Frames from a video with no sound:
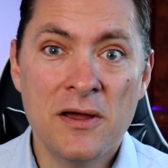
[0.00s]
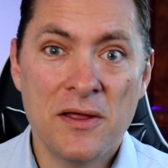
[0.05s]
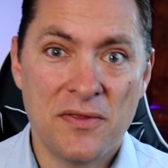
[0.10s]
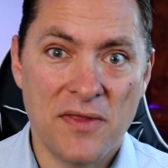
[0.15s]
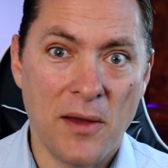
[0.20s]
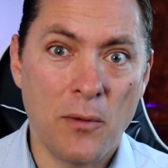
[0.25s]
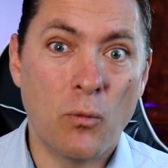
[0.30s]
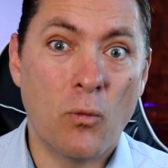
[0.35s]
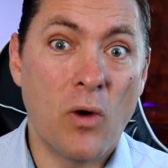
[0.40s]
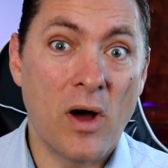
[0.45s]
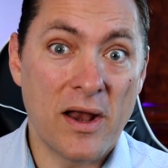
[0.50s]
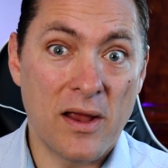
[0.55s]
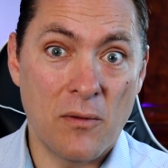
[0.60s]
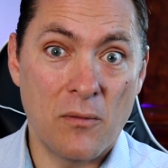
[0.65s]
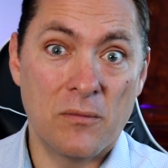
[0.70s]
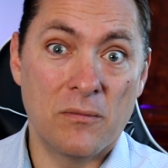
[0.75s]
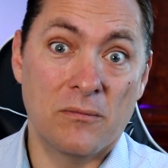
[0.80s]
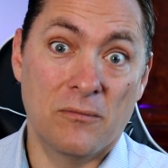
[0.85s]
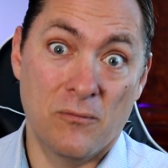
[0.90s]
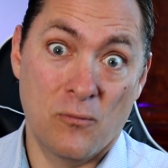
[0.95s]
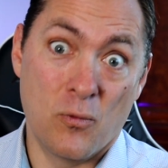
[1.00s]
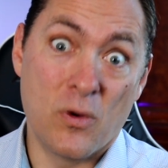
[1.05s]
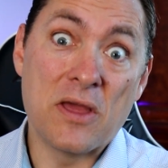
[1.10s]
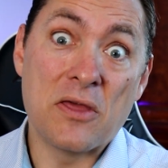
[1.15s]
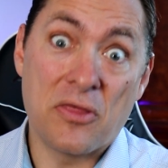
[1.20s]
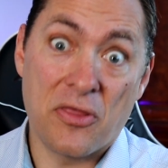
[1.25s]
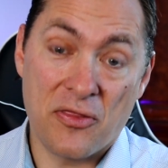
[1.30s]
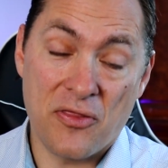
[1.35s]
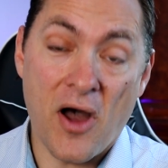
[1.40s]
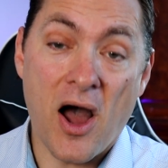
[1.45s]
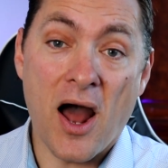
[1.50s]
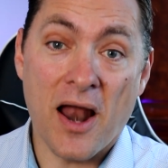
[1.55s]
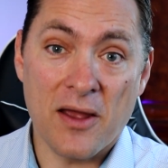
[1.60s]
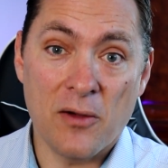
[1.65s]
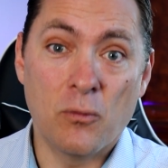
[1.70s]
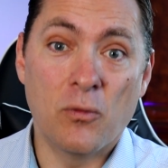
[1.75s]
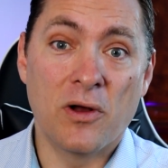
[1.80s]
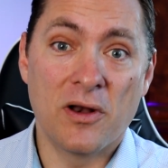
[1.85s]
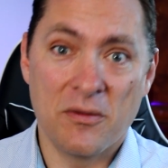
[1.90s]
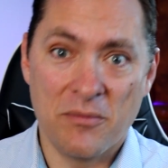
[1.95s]
than what we thought
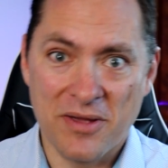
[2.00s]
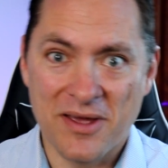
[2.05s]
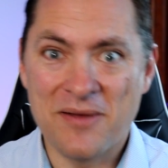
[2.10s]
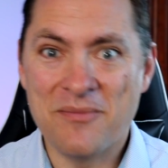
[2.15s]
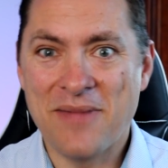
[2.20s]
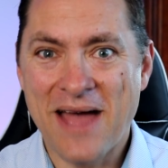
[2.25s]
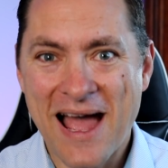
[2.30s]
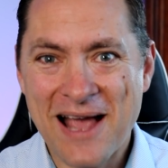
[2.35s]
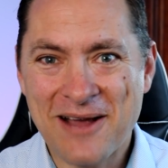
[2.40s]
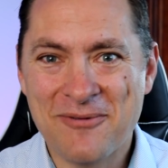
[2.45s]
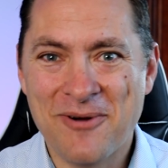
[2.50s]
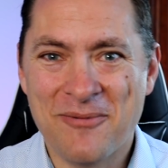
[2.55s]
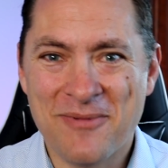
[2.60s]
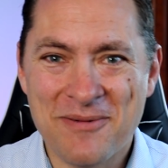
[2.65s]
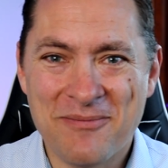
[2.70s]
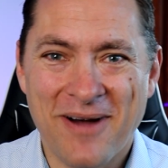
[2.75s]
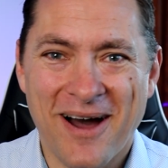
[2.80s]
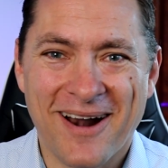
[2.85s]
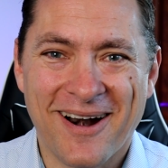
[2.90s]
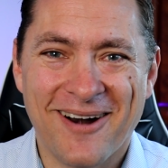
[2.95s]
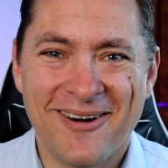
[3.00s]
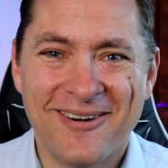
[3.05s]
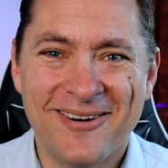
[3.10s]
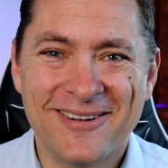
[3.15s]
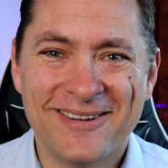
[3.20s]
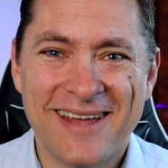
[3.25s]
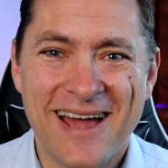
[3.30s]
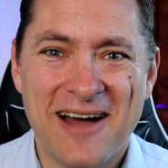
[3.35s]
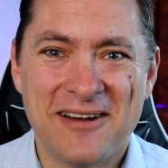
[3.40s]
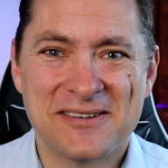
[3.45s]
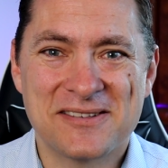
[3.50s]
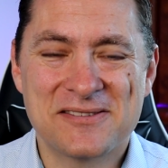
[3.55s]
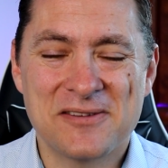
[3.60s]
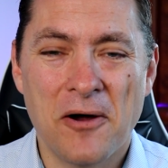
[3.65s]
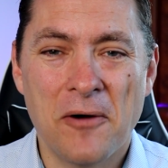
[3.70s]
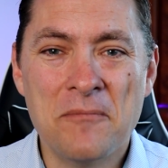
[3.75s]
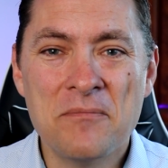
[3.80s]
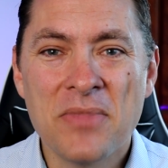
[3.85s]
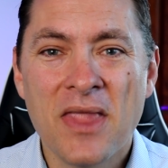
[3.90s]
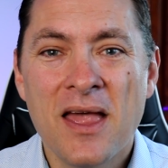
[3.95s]
it would have been back when we bought our old house.
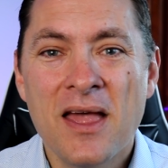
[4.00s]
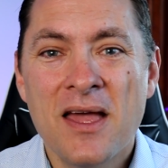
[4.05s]
So